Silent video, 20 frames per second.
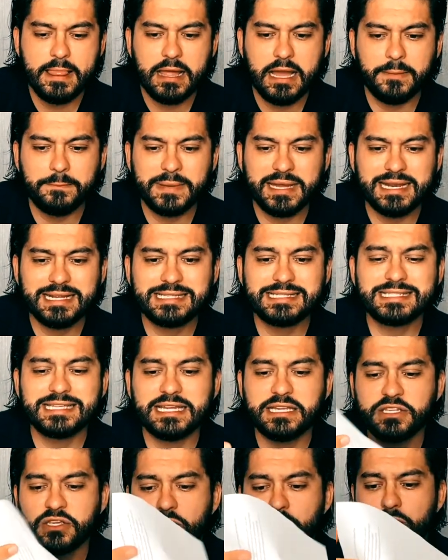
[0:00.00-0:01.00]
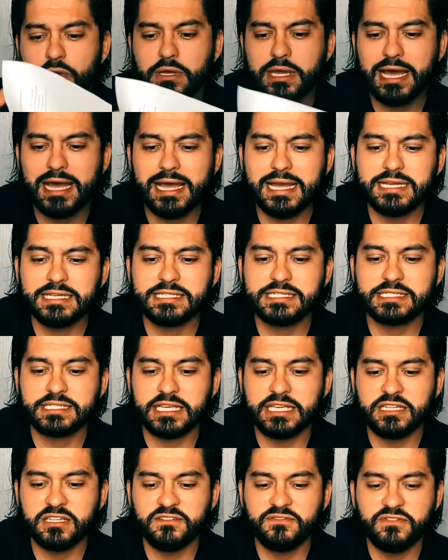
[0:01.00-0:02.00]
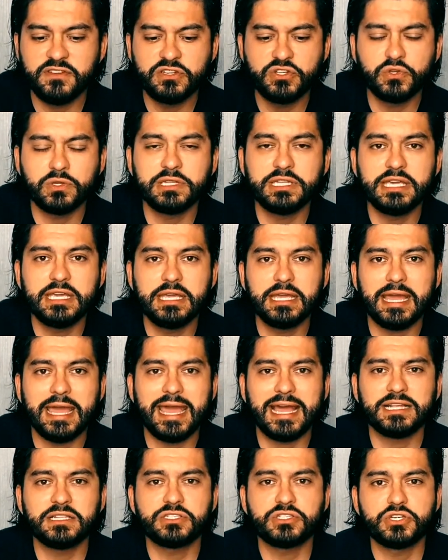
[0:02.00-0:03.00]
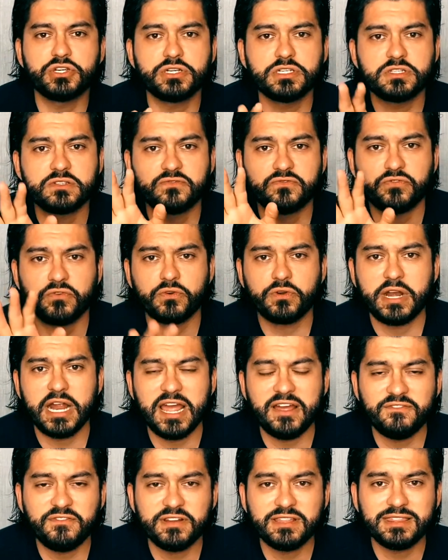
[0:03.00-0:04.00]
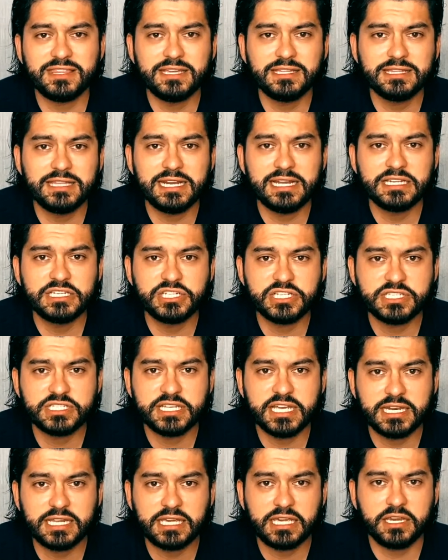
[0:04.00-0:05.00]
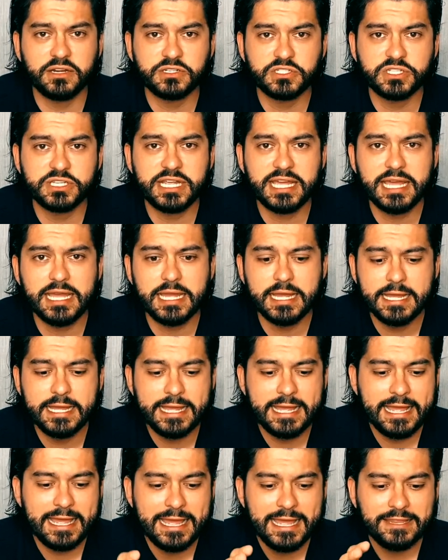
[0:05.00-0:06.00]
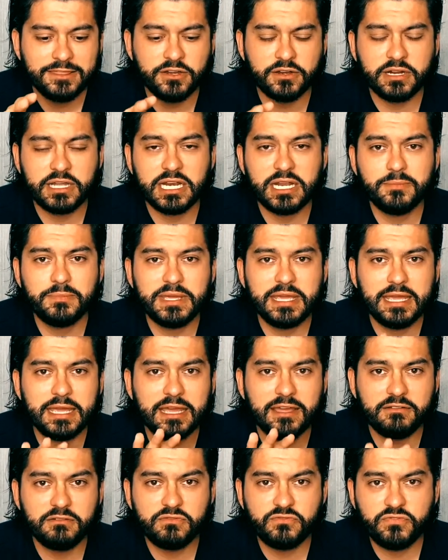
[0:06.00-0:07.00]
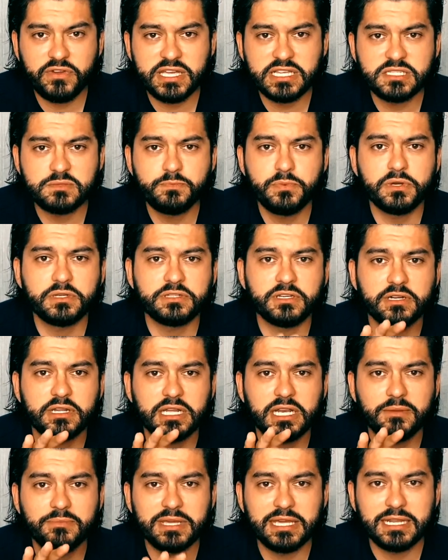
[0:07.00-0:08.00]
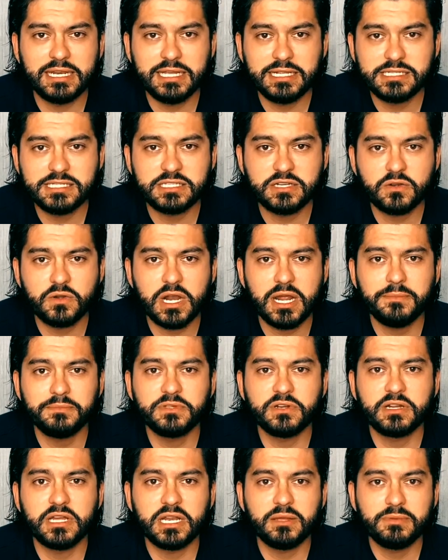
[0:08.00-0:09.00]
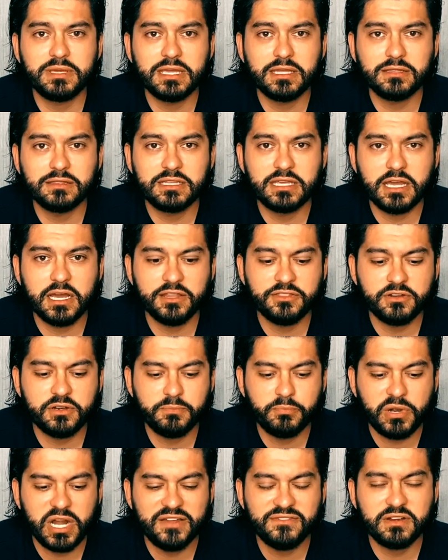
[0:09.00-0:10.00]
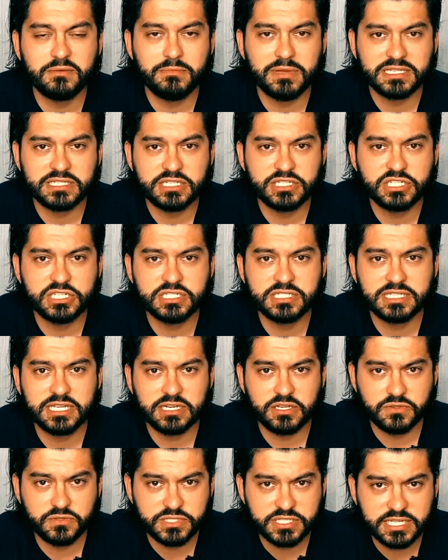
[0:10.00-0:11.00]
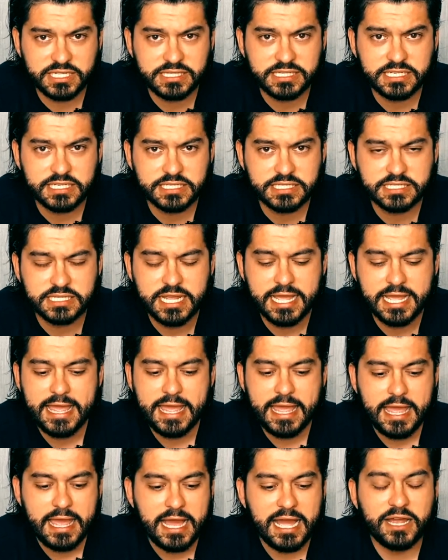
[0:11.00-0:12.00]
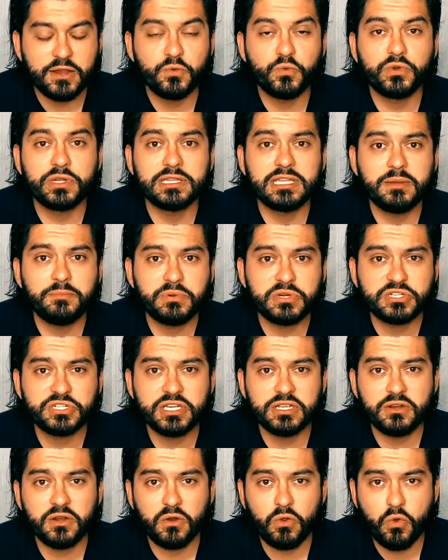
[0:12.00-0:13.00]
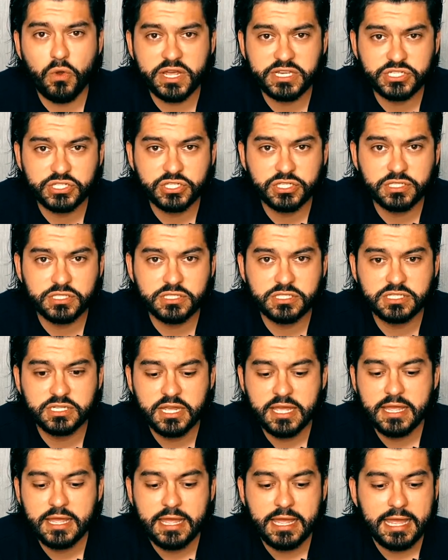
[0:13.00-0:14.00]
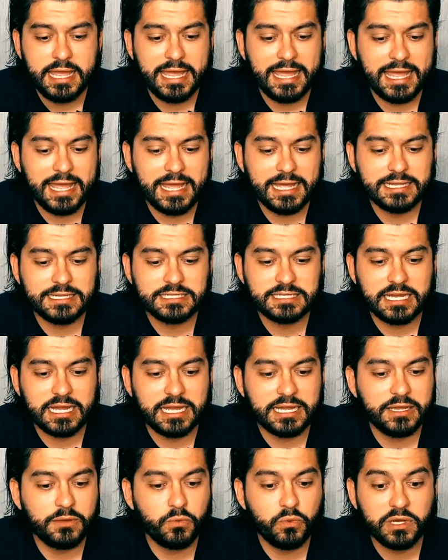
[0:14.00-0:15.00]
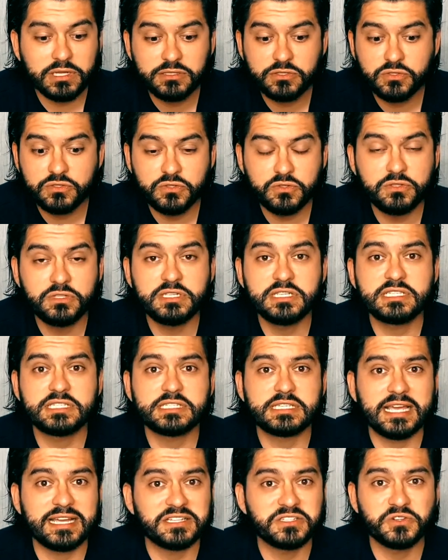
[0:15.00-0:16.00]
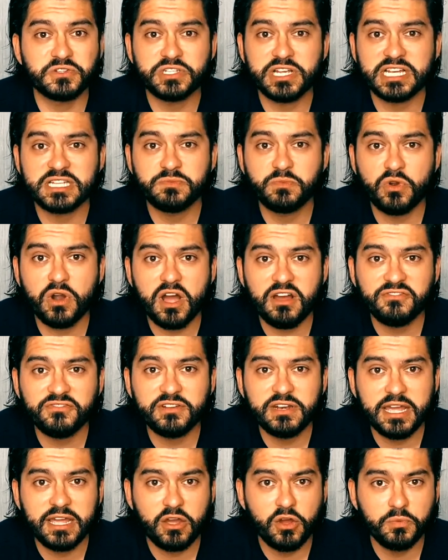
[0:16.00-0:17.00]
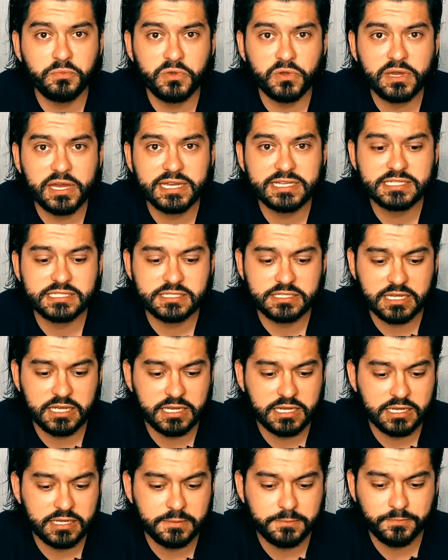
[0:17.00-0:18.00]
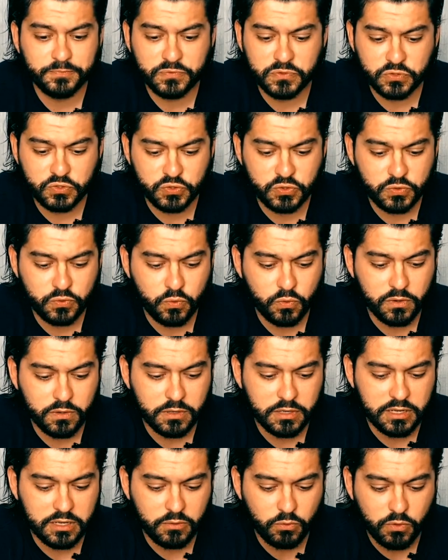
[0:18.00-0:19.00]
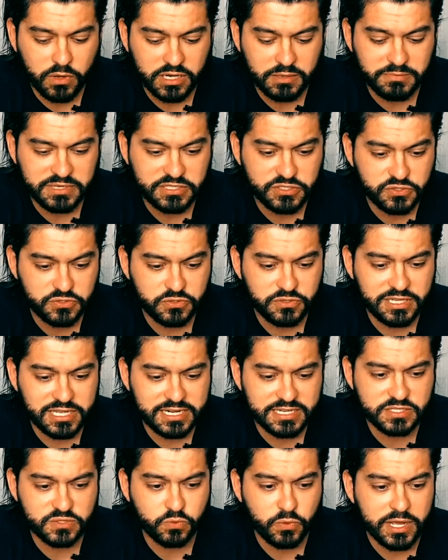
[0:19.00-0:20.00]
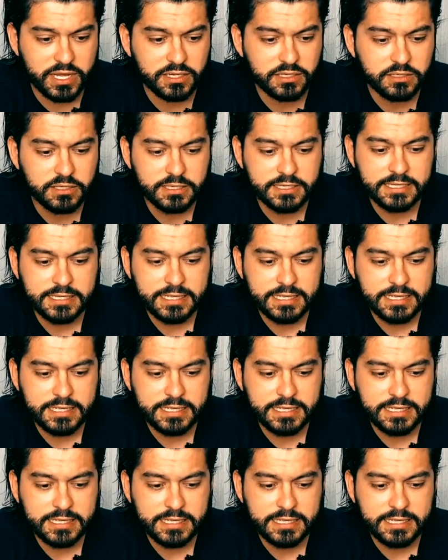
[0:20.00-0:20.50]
I'm going to send you guys individually answers for everything that I just said here today. They're going to be in Facebook, they're going to be in Instagram, they're going to be in the other private messages that you sent us. I really appreciate your questions, and I want to do this exercise more often. I hope you guys want me to do that as well.